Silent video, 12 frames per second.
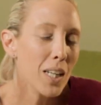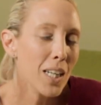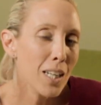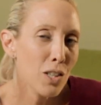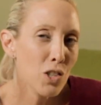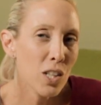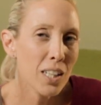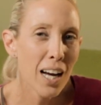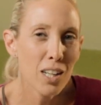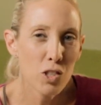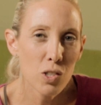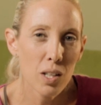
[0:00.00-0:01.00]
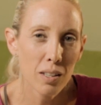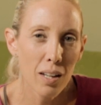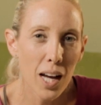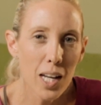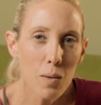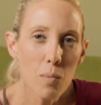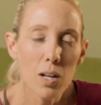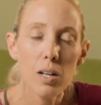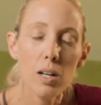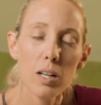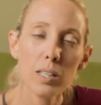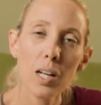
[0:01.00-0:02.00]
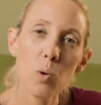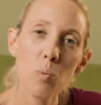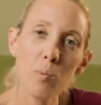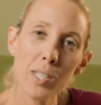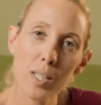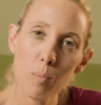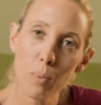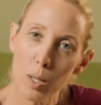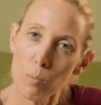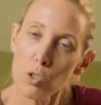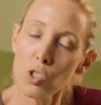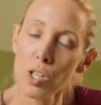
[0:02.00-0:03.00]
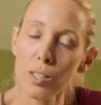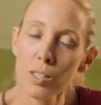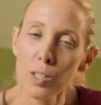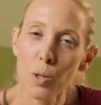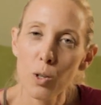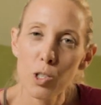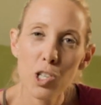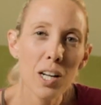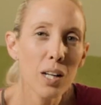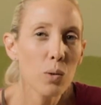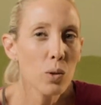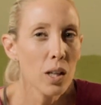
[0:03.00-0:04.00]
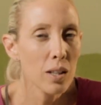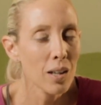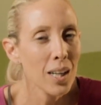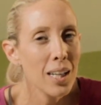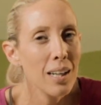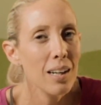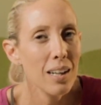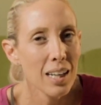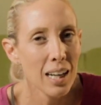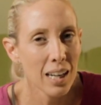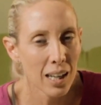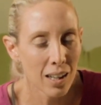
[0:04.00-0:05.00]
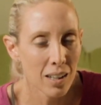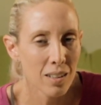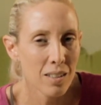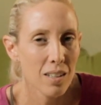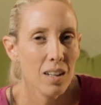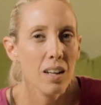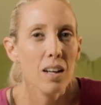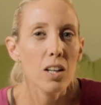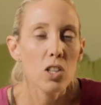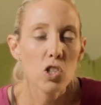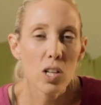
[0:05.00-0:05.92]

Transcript: that will lead your baby to learn each phase of development and to realize your baby's true developmental